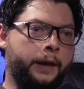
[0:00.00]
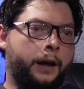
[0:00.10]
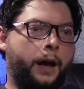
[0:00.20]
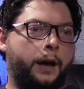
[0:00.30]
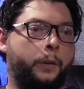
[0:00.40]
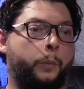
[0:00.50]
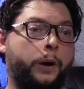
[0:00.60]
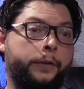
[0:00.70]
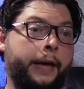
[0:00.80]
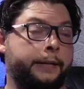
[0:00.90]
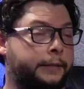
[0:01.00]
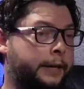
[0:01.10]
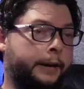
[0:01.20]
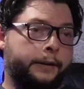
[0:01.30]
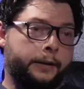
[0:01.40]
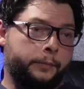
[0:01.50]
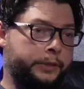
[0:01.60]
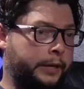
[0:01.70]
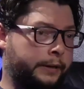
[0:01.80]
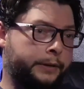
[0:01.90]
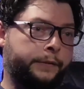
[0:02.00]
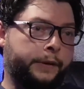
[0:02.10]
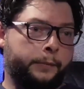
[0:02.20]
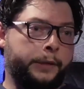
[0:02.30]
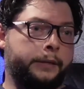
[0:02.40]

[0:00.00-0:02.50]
Well, that scared him, scared his family.